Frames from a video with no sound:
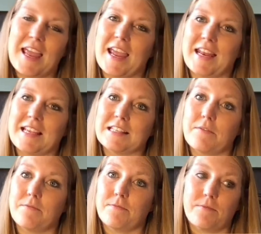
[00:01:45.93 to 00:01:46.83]
It is
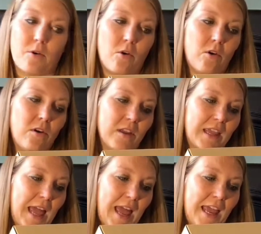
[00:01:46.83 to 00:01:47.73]

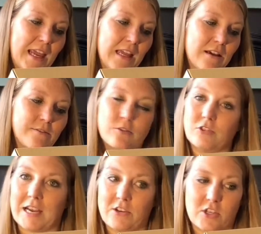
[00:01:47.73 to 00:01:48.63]
4K of
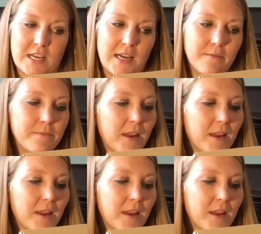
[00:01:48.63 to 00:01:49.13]
Ultra HD,